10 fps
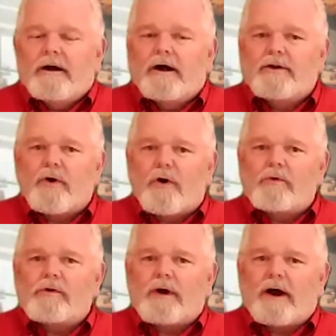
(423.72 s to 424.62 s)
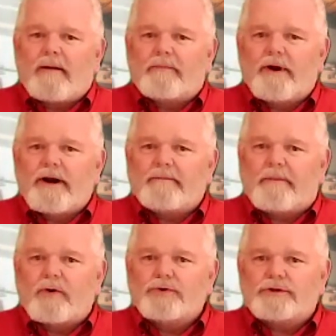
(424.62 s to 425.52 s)
A normal operating
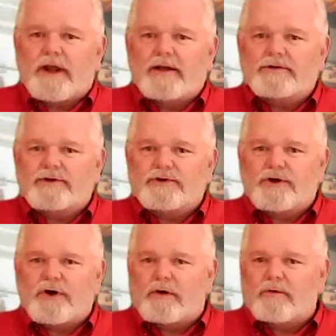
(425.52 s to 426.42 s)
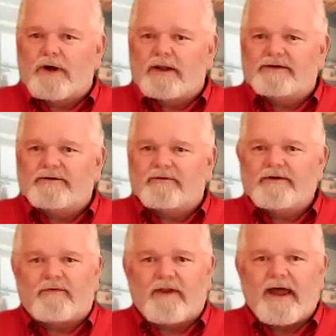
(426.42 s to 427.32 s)
post-CAT should show a relatively
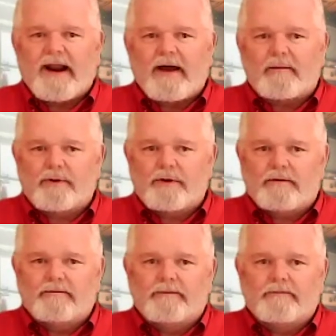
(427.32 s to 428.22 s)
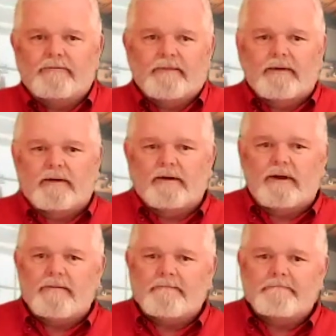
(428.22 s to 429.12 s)
flat output,
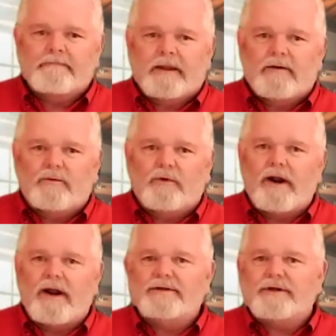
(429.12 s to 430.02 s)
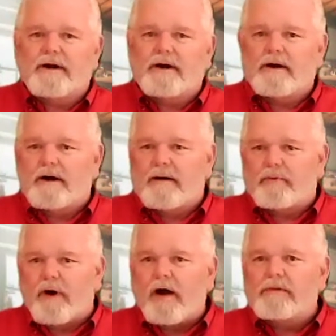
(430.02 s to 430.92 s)
okay? Whereas a
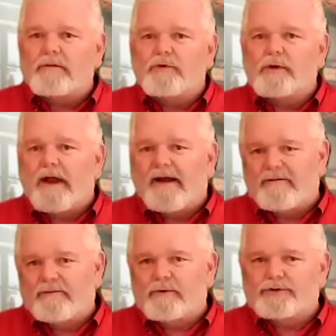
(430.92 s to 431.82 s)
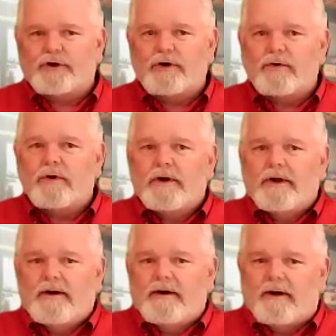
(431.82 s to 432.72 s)
problem will show
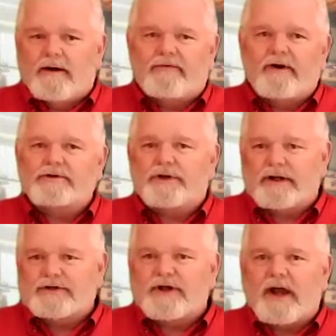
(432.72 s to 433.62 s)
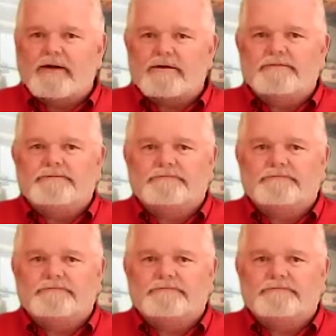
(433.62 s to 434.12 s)
a functioning cycle.